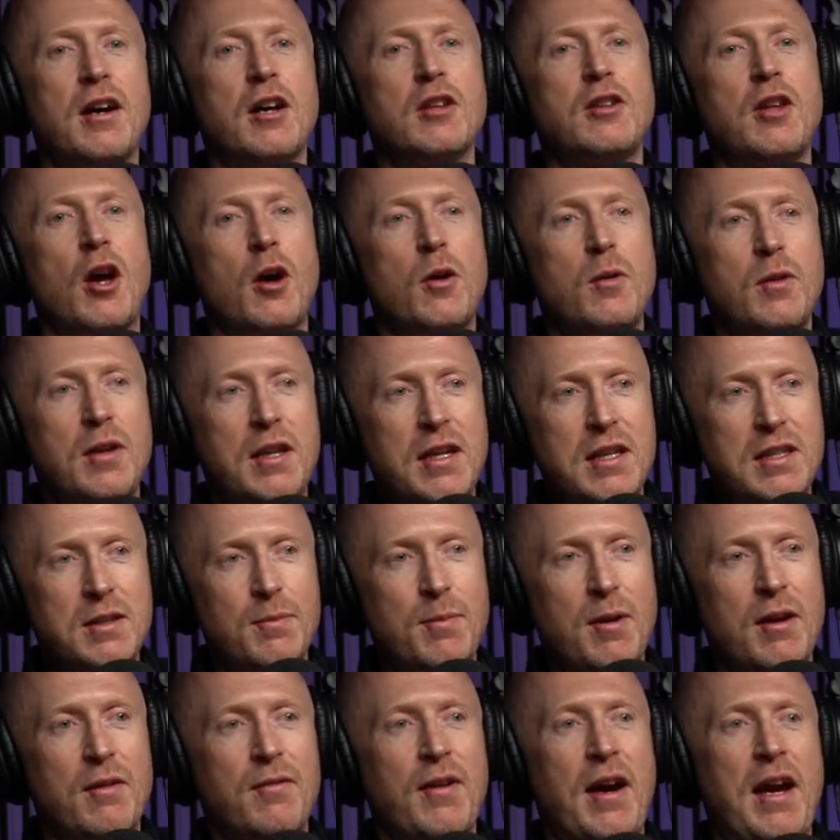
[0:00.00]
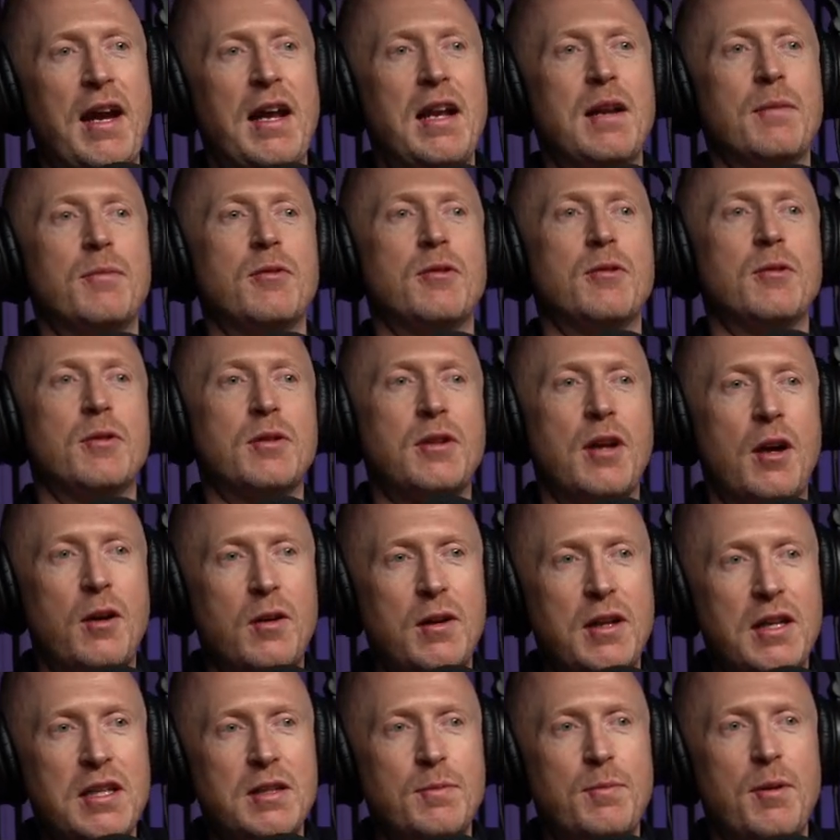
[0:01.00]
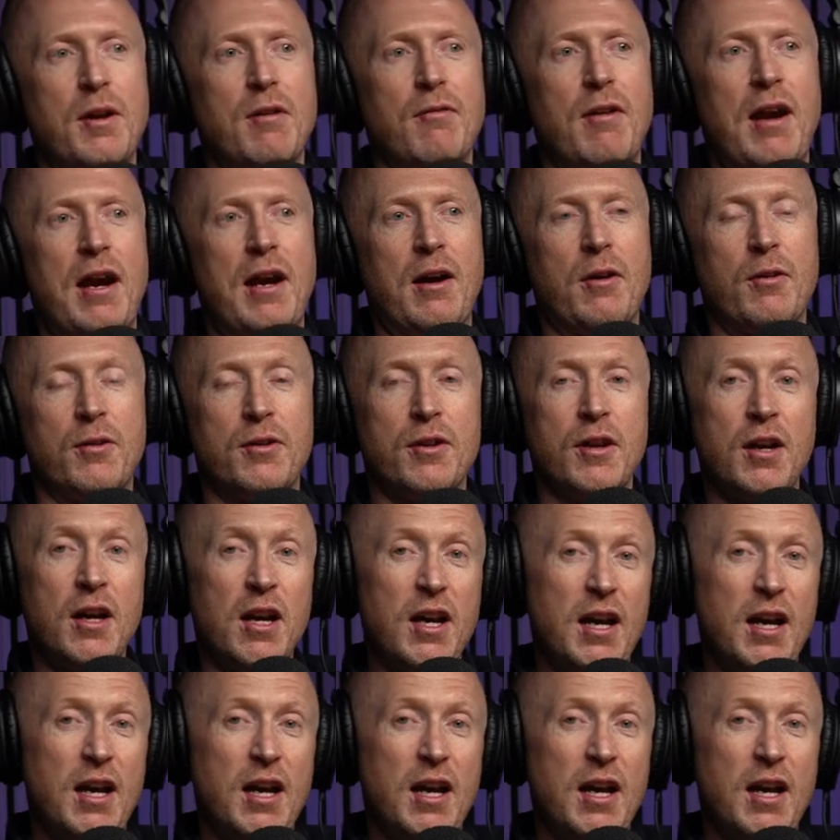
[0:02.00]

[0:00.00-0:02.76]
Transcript: I don't need to be available. I don't need to be around.